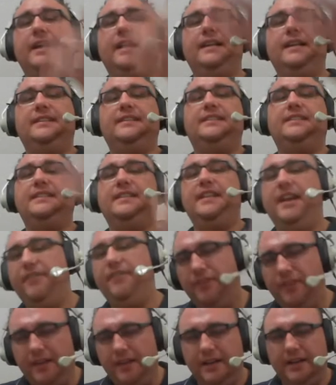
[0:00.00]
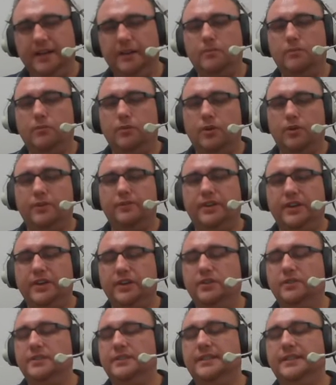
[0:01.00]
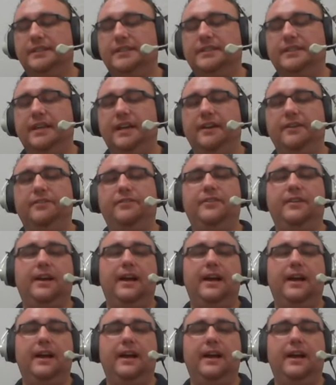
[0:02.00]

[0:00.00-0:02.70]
it's definitely more views and stuff.